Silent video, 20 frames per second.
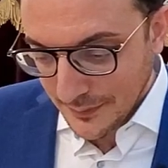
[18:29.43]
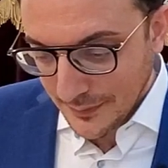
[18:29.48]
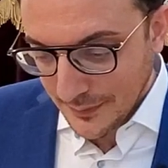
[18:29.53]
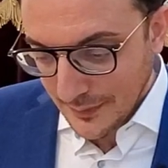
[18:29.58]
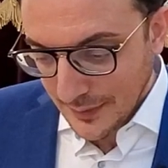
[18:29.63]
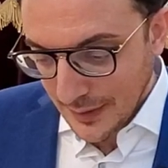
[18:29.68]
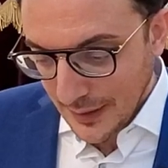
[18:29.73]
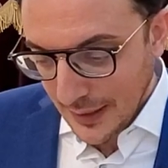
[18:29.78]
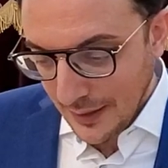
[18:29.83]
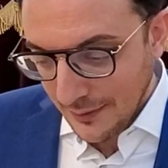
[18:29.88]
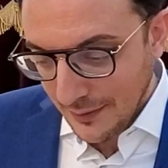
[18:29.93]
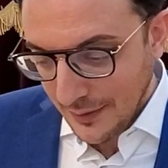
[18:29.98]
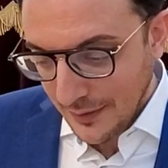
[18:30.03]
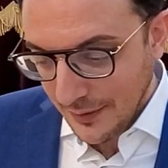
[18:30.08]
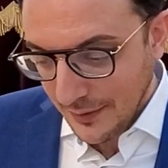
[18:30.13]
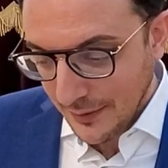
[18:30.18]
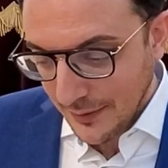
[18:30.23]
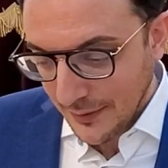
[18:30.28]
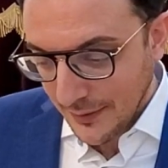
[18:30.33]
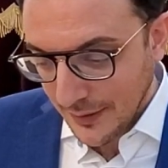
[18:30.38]
they have an
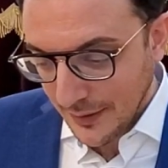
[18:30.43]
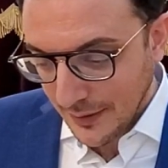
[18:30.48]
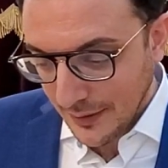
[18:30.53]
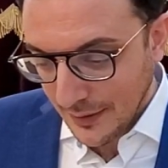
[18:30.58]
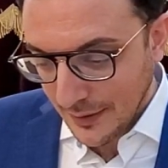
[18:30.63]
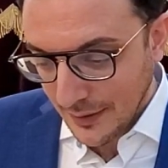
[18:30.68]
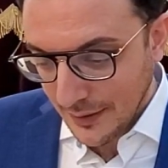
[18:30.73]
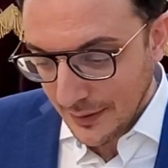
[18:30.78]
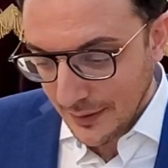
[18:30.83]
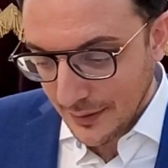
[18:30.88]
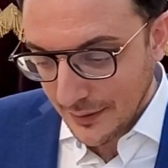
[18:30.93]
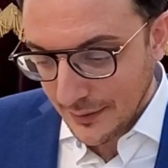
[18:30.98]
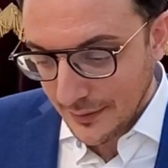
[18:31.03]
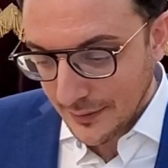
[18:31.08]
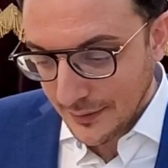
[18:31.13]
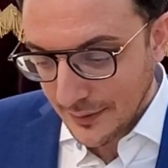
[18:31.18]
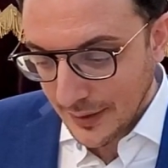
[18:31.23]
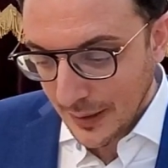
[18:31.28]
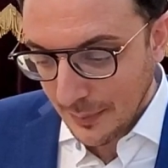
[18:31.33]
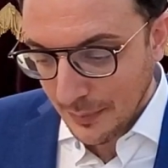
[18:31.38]
interesting
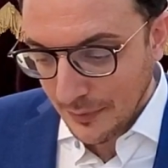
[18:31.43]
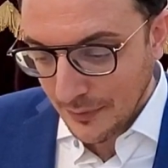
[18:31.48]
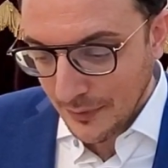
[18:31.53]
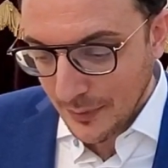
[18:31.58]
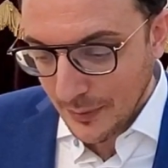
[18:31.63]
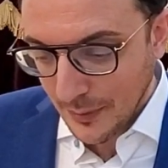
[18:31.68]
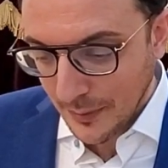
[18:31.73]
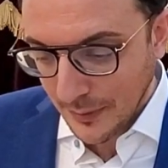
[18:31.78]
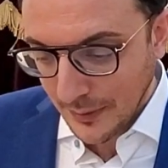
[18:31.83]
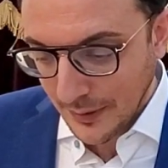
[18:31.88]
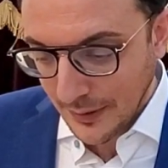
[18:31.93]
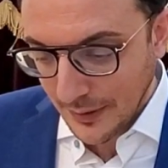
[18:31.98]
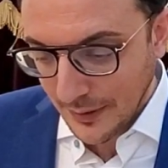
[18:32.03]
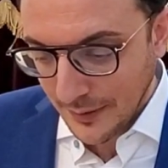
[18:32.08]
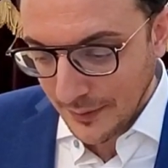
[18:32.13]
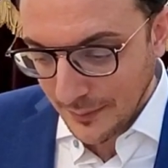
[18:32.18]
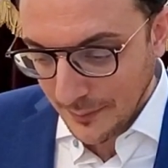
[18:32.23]
type of quote there.